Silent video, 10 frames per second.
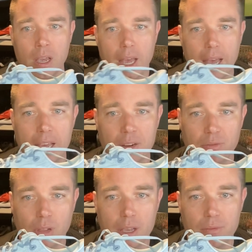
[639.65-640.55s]
and
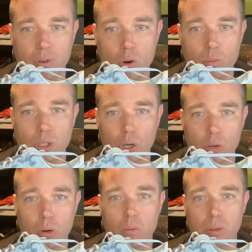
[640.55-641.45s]
Flight Foam
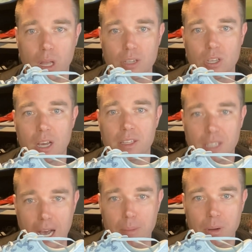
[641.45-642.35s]
Turbo Plus on the
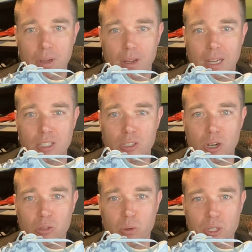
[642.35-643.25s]
top. That's a
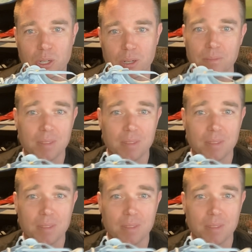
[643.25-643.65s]
tongue twister.